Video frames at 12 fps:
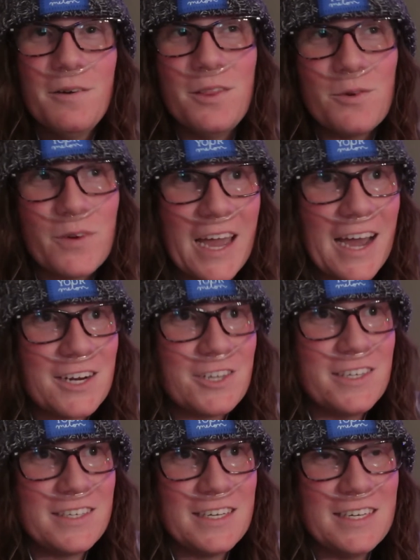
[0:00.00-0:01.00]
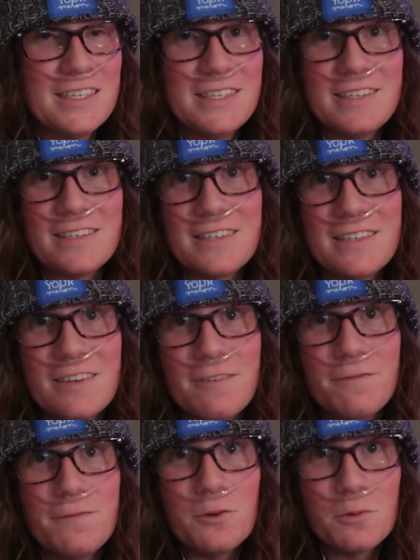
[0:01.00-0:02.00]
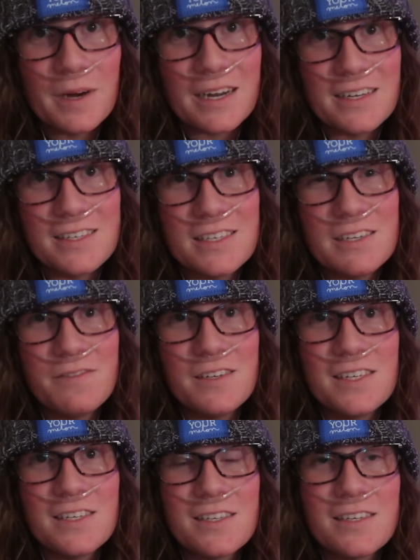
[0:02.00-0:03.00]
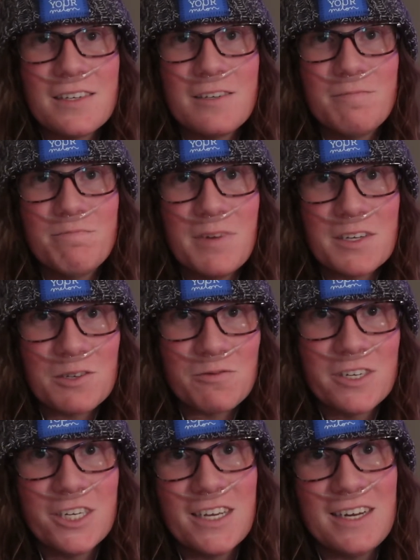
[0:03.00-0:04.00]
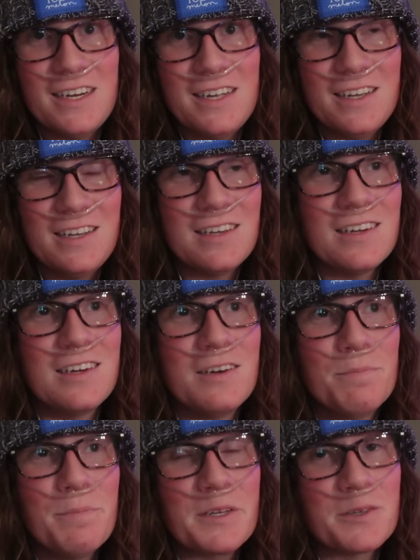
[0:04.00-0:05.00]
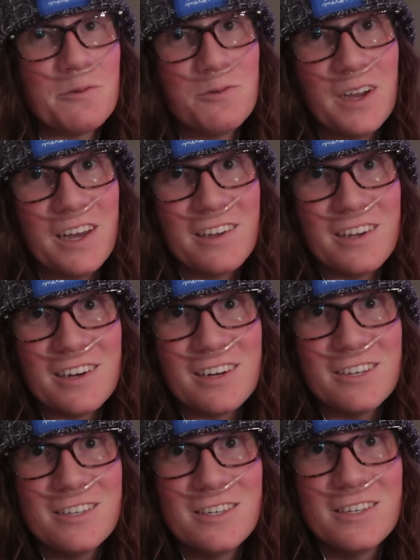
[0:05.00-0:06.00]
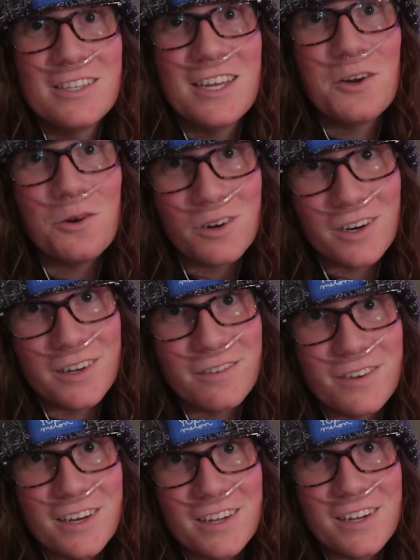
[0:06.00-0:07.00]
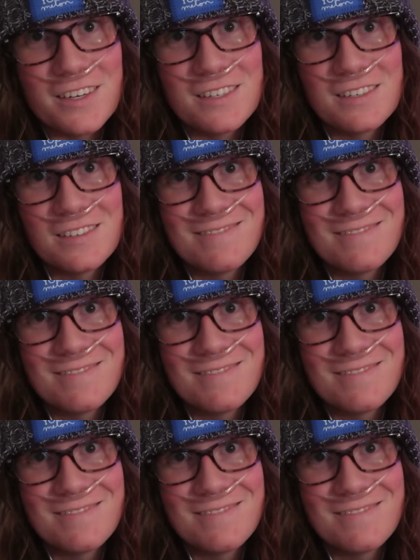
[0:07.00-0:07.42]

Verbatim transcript: the reaction is full body stiffness, muscle rigidity, muscle failure, then organ failure.